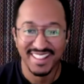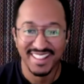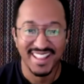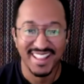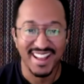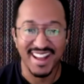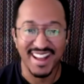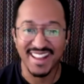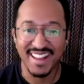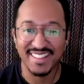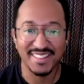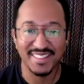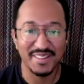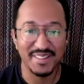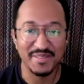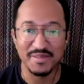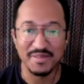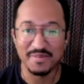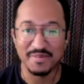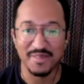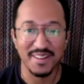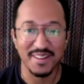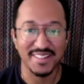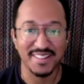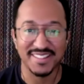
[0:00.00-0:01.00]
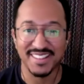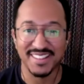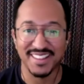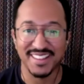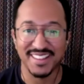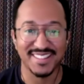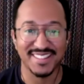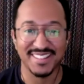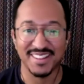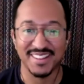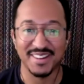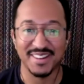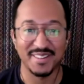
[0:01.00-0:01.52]
I love the
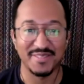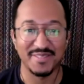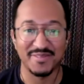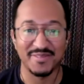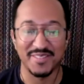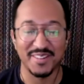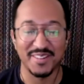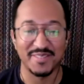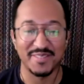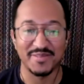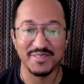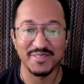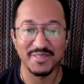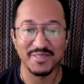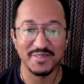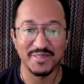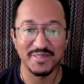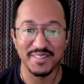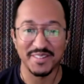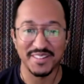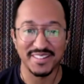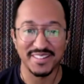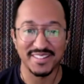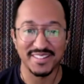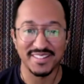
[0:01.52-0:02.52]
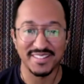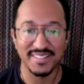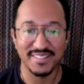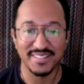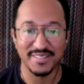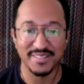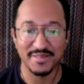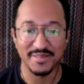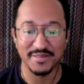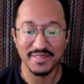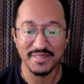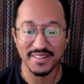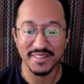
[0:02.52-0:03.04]
process of of doing
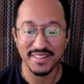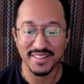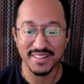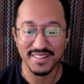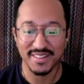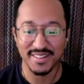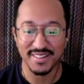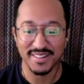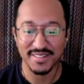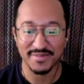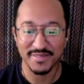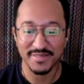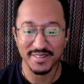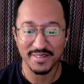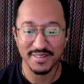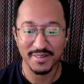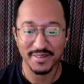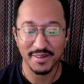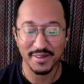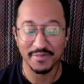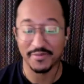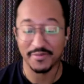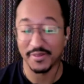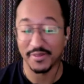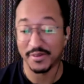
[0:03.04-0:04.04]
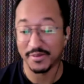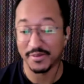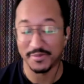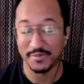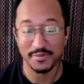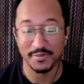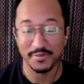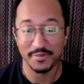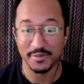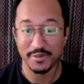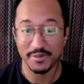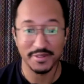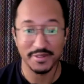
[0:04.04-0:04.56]
doing a, a, a
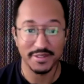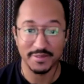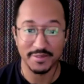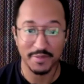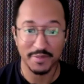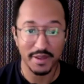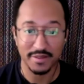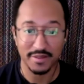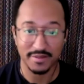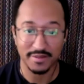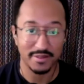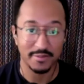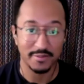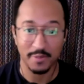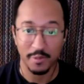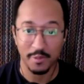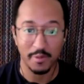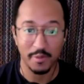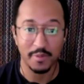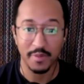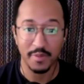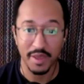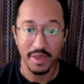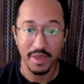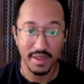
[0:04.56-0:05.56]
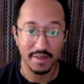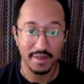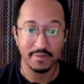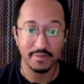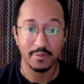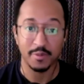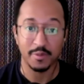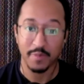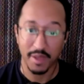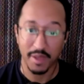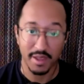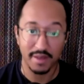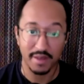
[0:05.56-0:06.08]
film, which is basically what we made. Is we
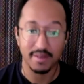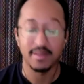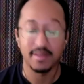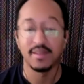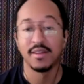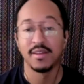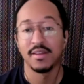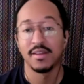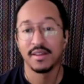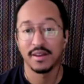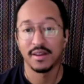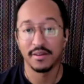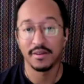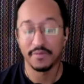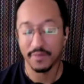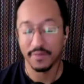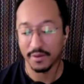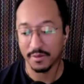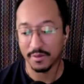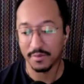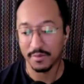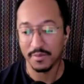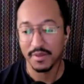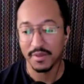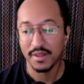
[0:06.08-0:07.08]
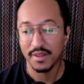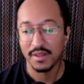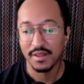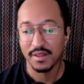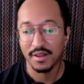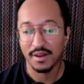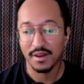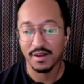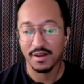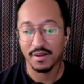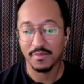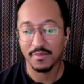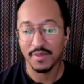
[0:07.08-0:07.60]
made a film.
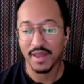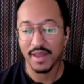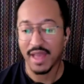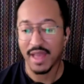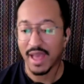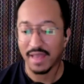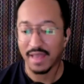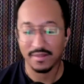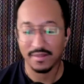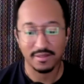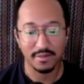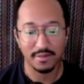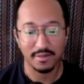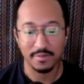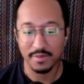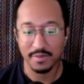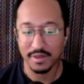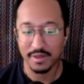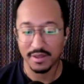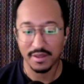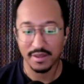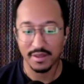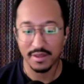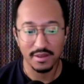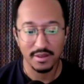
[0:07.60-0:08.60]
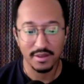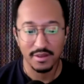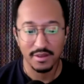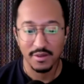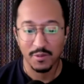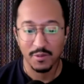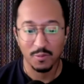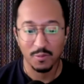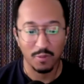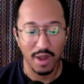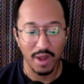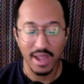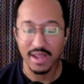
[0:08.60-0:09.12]
Um, it has to be
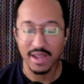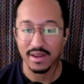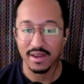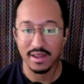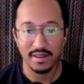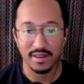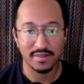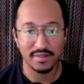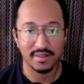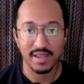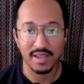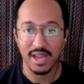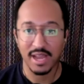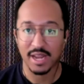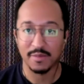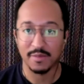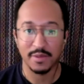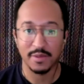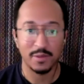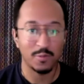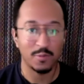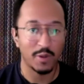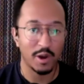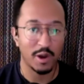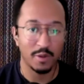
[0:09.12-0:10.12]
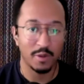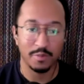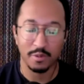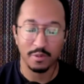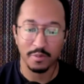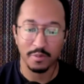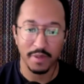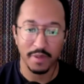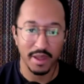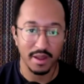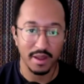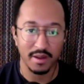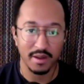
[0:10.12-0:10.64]
right. It's got to be well
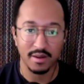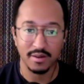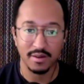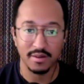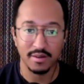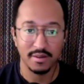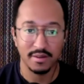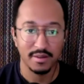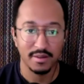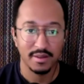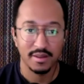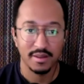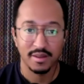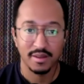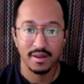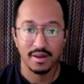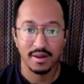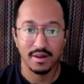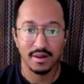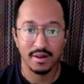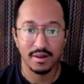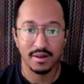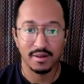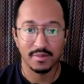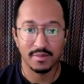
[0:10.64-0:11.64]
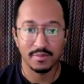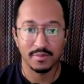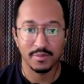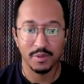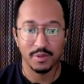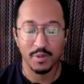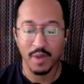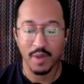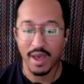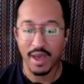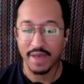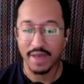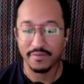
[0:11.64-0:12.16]
prepared. Um, you
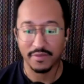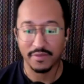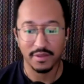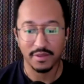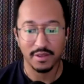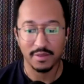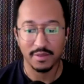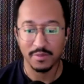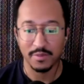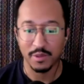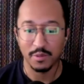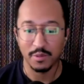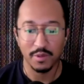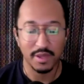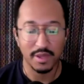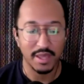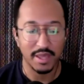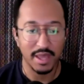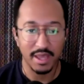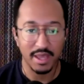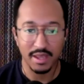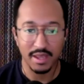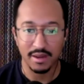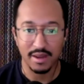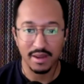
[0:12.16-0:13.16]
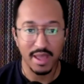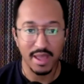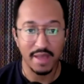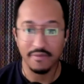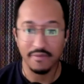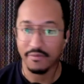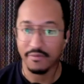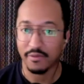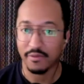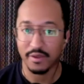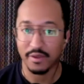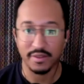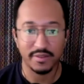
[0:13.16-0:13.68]
have to communicate
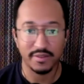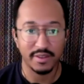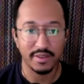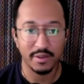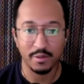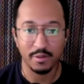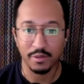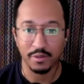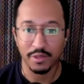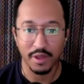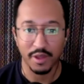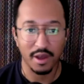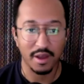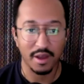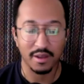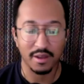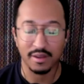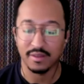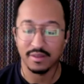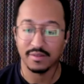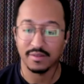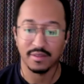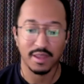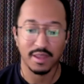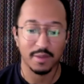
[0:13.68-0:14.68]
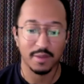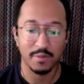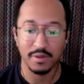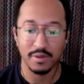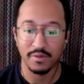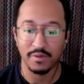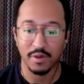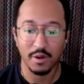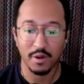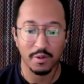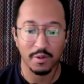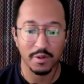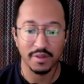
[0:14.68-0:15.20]
every single thought because, like we've
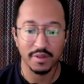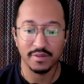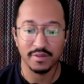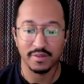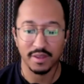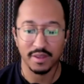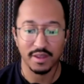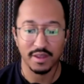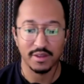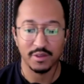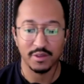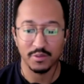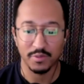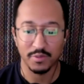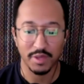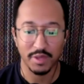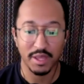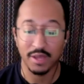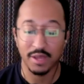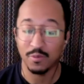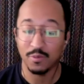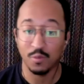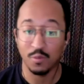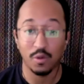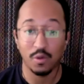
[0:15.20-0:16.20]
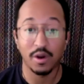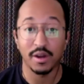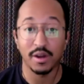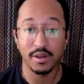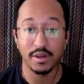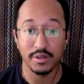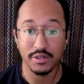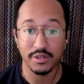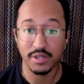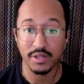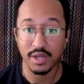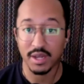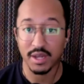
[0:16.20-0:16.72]
always said, you get one
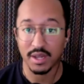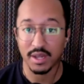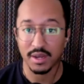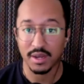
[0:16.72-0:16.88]
shot.